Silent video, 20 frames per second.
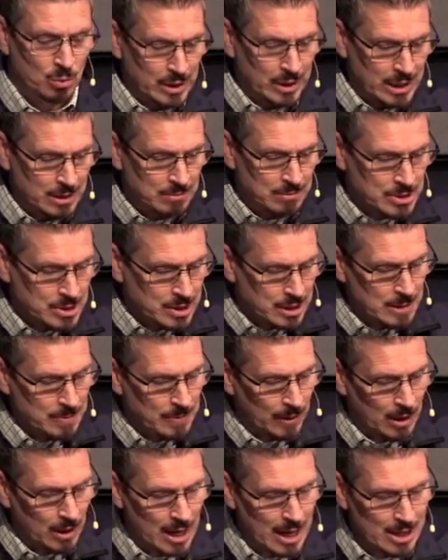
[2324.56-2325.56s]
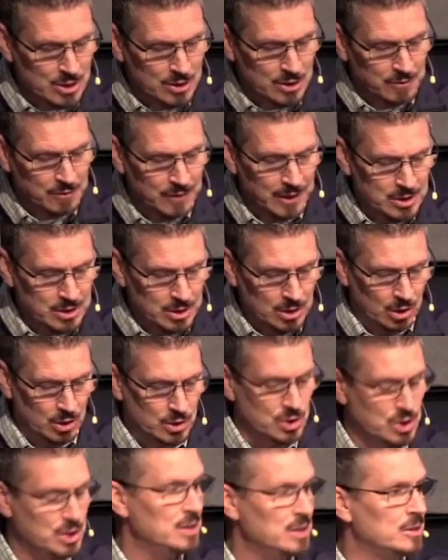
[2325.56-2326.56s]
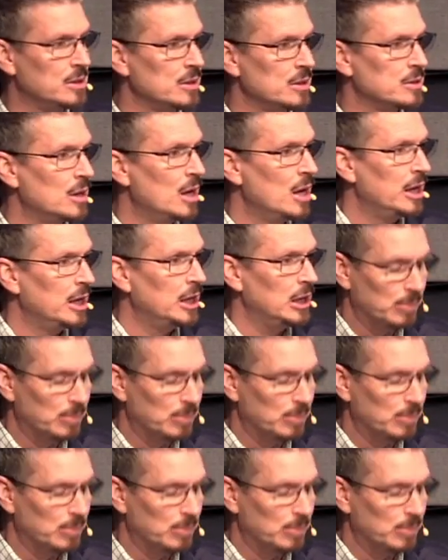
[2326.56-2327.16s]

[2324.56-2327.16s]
We must keep our eyes fixed on Jesus.